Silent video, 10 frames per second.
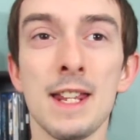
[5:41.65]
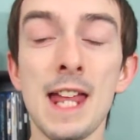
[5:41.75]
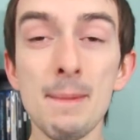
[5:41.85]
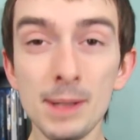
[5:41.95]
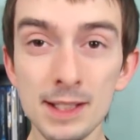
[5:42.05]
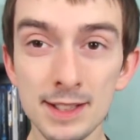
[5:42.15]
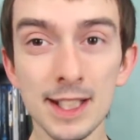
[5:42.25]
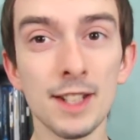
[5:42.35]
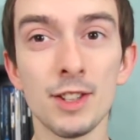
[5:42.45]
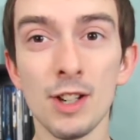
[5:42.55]
That being
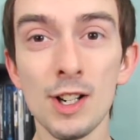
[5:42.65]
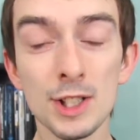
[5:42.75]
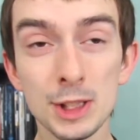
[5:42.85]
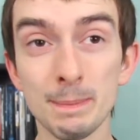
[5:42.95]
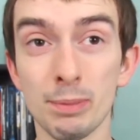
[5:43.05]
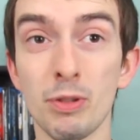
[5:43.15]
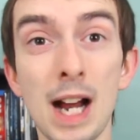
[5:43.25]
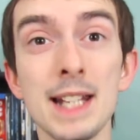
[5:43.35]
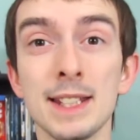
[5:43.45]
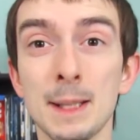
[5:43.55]
said, there are
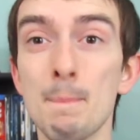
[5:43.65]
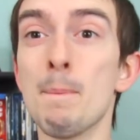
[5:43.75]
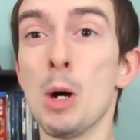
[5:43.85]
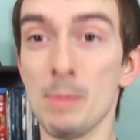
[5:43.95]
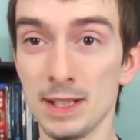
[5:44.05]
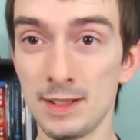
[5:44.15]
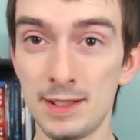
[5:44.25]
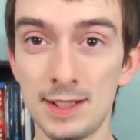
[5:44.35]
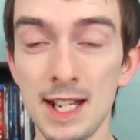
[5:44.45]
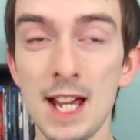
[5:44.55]
surprising
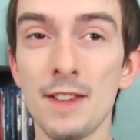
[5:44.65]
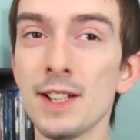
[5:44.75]
moments.